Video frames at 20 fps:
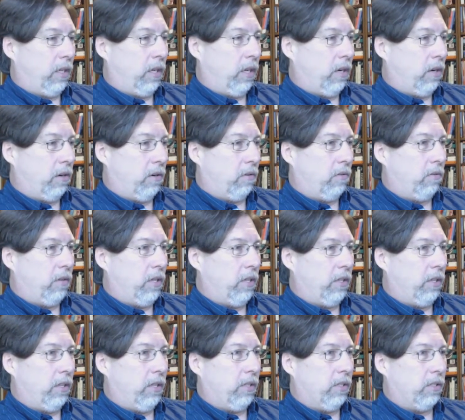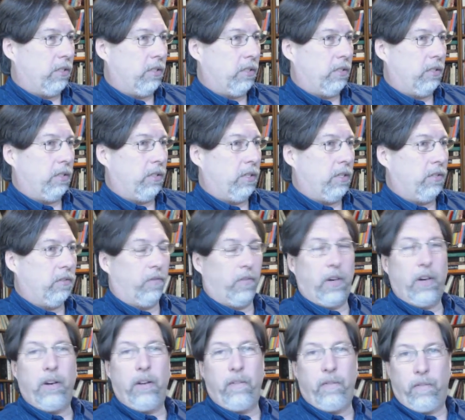he's
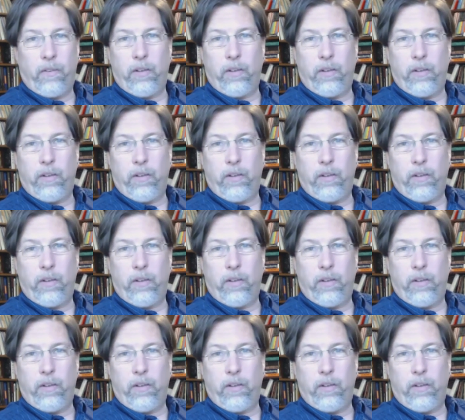very,